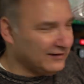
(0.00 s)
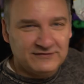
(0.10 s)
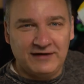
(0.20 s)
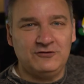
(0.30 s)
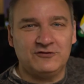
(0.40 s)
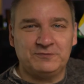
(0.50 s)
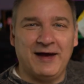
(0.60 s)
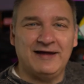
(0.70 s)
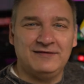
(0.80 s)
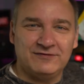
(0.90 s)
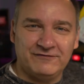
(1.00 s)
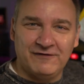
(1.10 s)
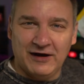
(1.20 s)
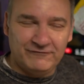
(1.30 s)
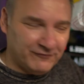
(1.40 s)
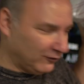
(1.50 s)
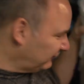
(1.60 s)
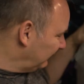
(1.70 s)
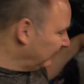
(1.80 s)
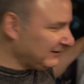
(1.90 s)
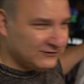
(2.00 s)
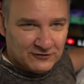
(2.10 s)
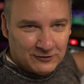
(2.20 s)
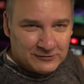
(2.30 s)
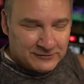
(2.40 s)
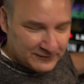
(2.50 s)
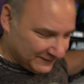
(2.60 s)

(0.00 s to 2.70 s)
Sent to us by the fine folks at Linsoul.